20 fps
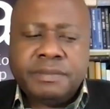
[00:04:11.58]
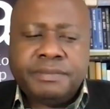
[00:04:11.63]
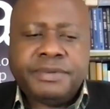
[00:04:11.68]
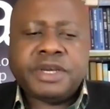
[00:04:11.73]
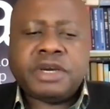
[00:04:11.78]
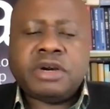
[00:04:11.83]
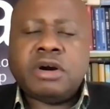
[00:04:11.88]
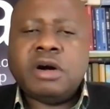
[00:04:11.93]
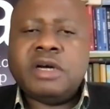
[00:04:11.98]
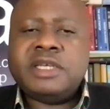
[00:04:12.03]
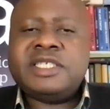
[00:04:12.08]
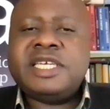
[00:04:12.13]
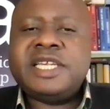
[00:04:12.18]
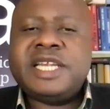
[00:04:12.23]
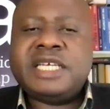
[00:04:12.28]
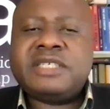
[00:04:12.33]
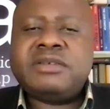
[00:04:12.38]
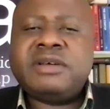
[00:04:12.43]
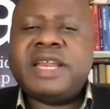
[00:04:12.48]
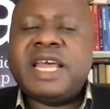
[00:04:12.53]
because he
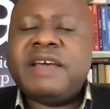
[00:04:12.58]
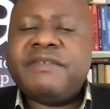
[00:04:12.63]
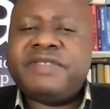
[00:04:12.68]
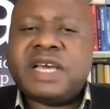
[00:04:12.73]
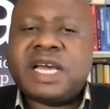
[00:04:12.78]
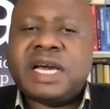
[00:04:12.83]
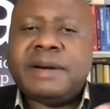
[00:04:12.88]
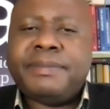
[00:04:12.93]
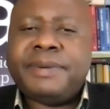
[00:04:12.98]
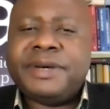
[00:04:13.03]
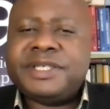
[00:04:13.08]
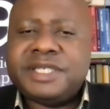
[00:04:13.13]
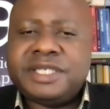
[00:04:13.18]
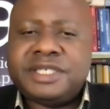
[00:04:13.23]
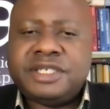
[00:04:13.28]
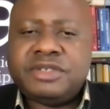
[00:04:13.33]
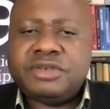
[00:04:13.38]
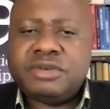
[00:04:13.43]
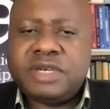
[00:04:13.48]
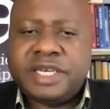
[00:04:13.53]
does not have the
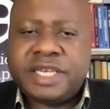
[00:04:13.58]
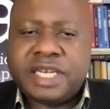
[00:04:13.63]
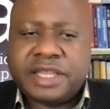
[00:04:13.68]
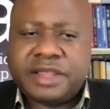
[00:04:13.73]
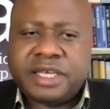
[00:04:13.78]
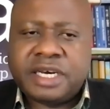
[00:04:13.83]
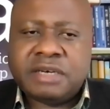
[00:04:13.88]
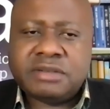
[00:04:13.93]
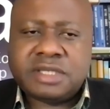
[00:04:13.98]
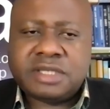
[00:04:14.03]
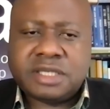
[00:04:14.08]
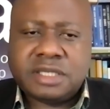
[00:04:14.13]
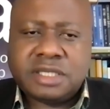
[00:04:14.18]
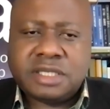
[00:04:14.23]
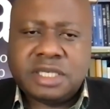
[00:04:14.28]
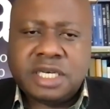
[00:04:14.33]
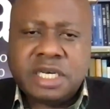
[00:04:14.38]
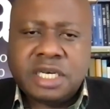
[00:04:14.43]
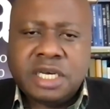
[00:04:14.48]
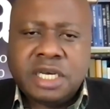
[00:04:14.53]
capacity to lead
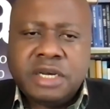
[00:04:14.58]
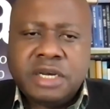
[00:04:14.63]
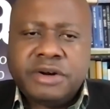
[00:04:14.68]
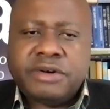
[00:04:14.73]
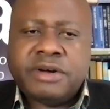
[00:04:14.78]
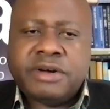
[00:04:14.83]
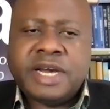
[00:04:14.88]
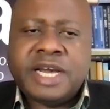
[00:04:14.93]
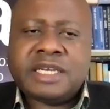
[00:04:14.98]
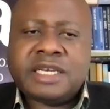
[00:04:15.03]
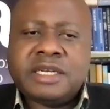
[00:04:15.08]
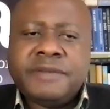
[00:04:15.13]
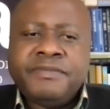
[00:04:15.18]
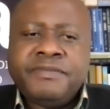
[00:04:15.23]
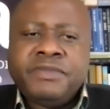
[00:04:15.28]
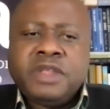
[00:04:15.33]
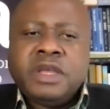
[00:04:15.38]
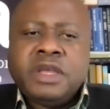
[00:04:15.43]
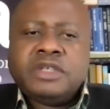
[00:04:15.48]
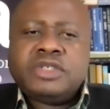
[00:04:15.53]
1,000, right?
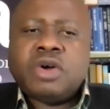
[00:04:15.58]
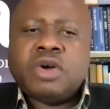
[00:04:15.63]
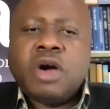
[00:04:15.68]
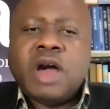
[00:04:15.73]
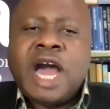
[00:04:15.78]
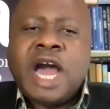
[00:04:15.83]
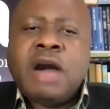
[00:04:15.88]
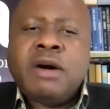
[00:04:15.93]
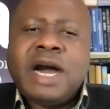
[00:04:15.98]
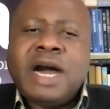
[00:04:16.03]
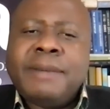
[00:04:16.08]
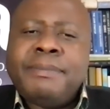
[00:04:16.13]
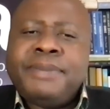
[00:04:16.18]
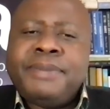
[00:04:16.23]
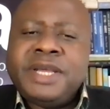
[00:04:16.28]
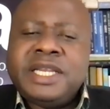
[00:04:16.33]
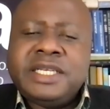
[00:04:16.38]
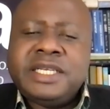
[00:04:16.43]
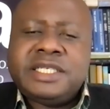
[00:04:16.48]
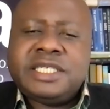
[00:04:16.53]
So our
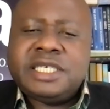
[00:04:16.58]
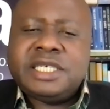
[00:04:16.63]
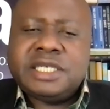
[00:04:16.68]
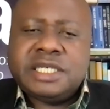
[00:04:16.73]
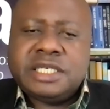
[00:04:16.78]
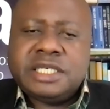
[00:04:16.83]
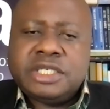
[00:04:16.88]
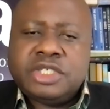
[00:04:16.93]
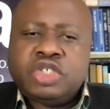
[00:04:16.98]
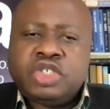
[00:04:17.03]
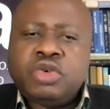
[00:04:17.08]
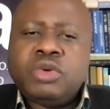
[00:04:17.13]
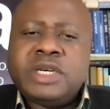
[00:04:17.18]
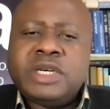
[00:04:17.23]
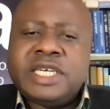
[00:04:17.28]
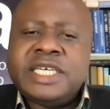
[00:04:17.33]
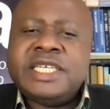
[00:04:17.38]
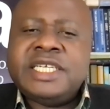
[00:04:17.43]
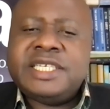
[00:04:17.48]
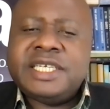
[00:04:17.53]
ability to
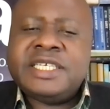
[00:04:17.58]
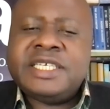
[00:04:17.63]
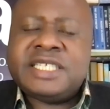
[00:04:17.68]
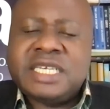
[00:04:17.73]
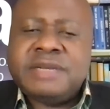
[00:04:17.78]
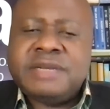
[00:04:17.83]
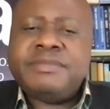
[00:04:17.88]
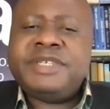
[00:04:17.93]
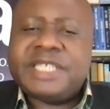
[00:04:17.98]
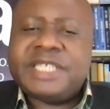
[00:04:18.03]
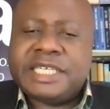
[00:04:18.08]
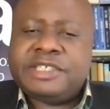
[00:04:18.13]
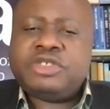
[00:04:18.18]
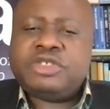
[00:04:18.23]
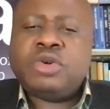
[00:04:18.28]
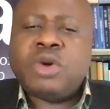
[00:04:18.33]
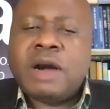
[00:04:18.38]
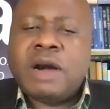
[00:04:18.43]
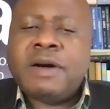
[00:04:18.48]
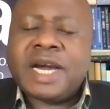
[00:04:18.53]
lead is limited
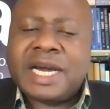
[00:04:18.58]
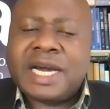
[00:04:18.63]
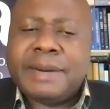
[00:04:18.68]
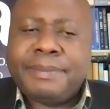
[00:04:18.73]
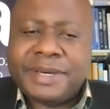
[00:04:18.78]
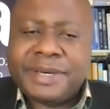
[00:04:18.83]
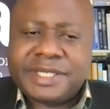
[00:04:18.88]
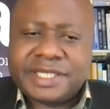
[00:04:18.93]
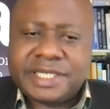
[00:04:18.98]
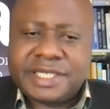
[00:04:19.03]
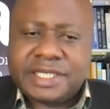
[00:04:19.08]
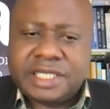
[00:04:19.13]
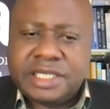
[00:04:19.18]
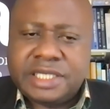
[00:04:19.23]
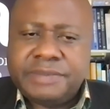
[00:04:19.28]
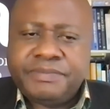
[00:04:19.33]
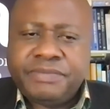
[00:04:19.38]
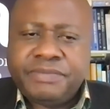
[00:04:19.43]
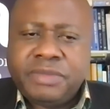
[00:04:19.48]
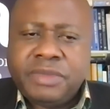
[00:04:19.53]
to our
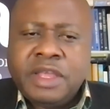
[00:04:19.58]
capacity.